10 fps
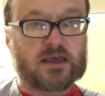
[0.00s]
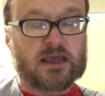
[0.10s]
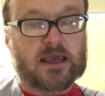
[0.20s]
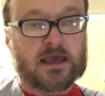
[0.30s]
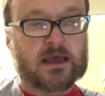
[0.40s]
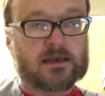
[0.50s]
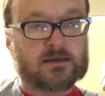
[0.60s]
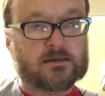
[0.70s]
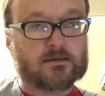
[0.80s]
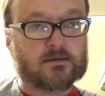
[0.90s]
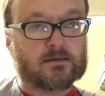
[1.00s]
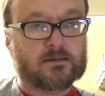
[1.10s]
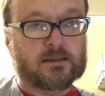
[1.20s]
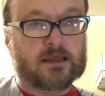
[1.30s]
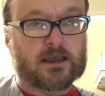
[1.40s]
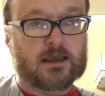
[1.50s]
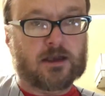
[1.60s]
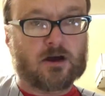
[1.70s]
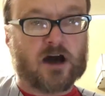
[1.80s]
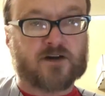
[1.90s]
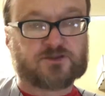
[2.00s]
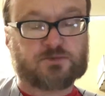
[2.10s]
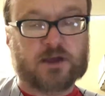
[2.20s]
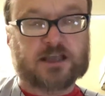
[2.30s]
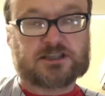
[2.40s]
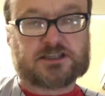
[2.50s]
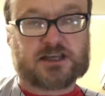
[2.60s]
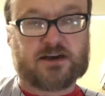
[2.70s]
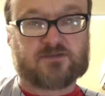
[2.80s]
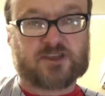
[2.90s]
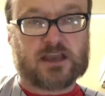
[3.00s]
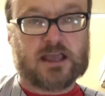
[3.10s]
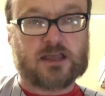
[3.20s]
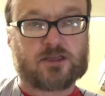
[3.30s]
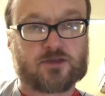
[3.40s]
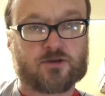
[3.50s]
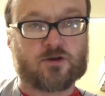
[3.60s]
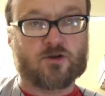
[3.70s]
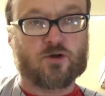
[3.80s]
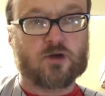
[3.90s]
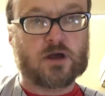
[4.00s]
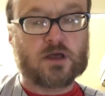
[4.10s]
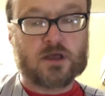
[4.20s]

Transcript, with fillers: And the off speed stuff that he threw